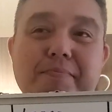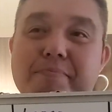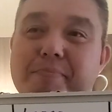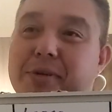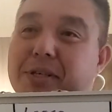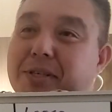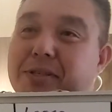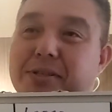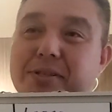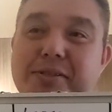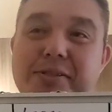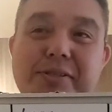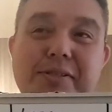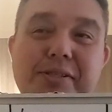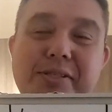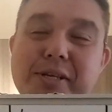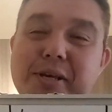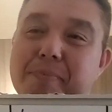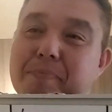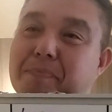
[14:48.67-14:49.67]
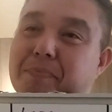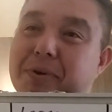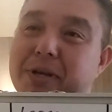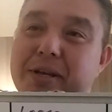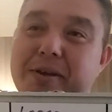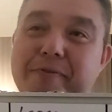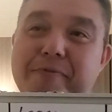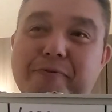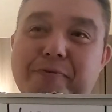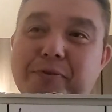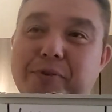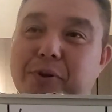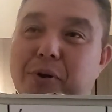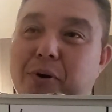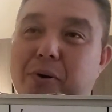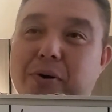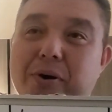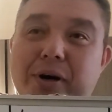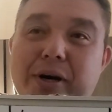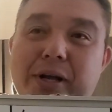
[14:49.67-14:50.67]
Mississippi,
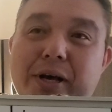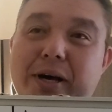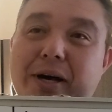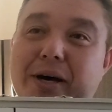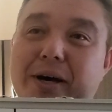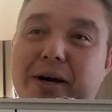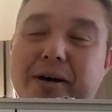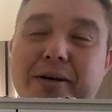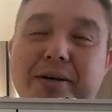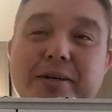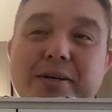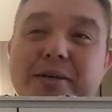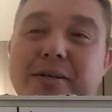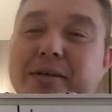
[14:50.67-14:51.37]
Florida.